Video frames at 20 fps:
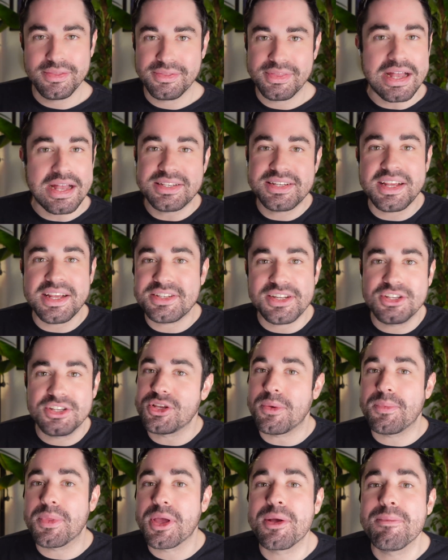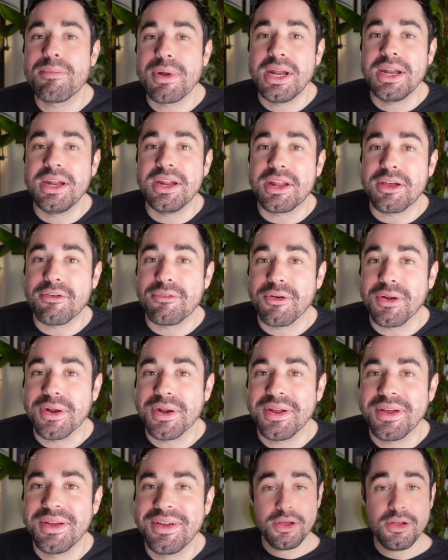That's testing something completely
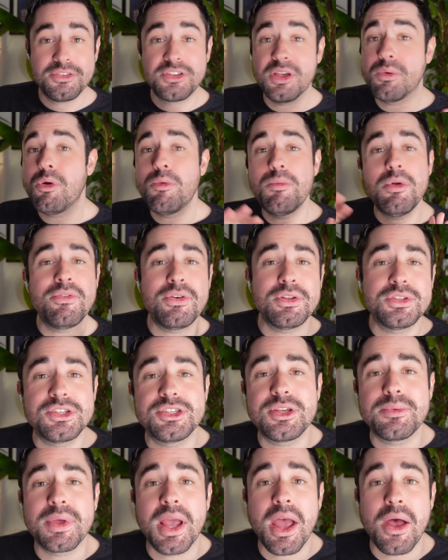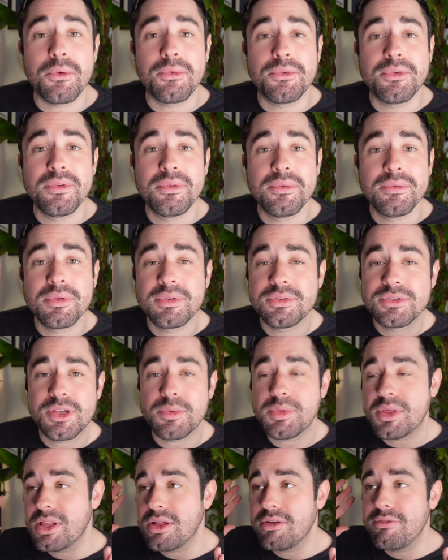different. So we'll move on to something else.
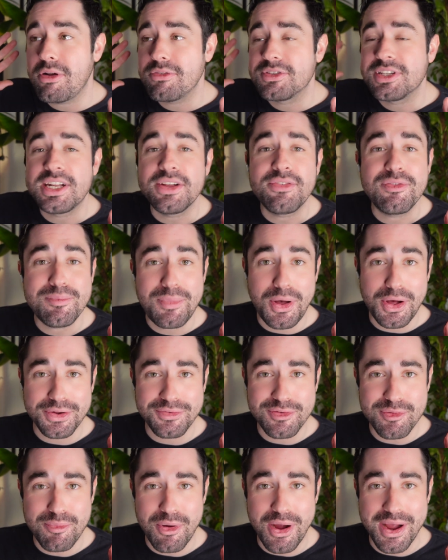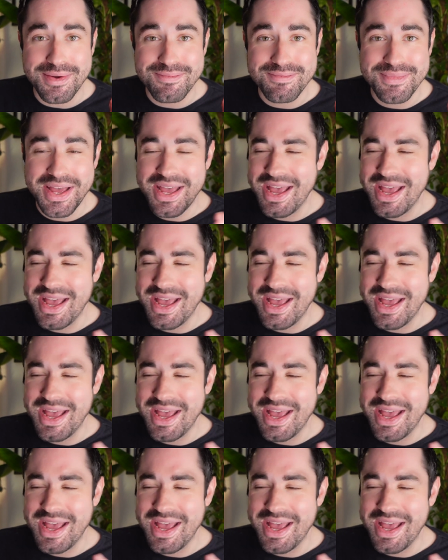Something that involves a different part of your brain.